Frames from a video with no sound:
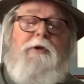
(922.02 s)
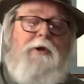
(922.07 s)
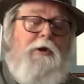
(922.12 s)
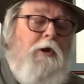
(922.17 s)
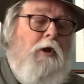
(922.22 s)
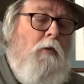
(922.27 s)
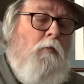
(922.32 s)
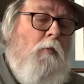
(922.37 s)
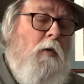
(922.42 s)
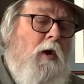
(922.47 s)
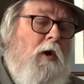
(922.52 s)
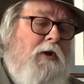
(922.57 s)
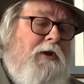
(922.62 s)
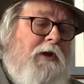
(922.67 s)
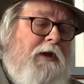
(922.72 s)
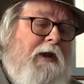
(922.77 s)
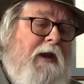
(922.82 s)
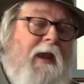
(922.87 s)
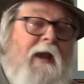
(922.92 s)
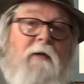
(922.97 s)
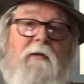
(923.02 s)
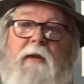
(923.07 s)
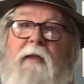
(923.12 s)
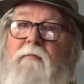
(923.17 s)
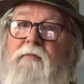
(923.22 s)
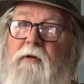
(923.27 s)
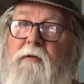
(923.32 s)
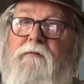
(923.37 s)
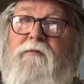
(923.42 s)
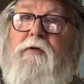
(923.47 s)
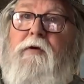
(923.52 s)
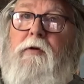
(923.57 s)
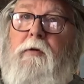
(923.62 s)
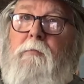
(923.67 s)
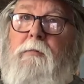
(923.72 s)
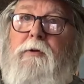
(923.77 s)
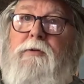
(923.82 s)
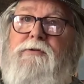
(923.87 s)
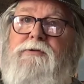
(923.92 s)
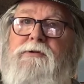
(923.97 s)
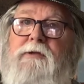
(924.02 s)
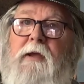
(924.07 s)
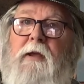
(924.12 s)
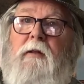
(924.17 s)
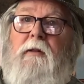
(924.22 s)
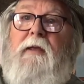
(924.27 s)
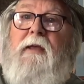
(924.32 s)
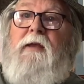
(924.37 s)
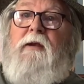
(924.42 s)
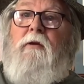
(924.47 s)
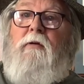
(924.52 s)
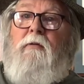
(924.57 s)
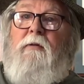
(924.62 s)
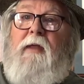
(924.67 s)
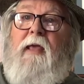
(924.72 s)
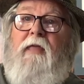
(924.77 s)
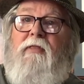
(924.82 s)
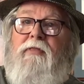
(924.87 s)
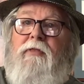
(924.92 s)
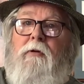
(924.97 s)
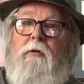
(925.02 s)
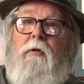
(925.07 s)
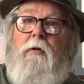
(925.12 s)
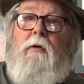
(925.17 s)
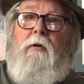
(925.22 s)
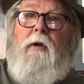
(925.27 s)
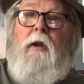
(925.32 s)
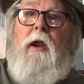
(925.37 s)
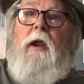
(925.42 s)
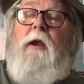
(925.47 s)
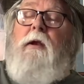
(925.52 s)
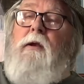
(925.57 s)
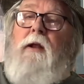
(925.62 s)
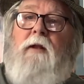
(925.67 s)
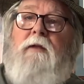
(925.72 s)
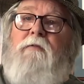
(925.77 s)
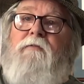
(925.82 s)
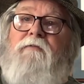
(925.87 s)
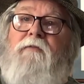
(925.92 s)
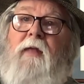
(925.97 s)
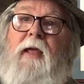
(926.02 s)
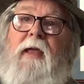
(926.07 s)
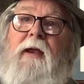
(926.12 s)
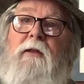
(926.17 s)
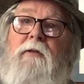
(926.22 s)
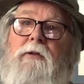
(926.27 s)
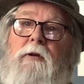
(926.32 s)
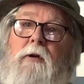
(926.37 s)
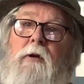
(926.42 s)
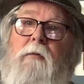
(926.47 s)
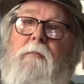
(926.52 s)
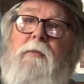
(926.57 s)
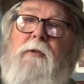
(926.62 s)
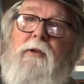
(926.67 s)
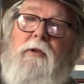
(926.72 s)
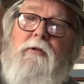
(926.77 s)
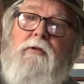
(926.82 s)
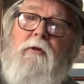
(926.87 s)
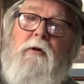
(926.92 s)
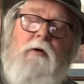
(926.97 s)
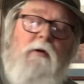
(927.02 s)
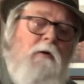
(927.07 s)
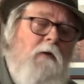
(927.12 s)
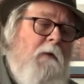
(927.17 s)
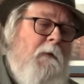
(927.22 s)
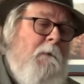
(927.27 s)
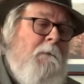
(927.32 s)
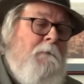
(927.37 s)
you go walking down, even if you're in a blues scale, end on that third, not the flatted third, but the third.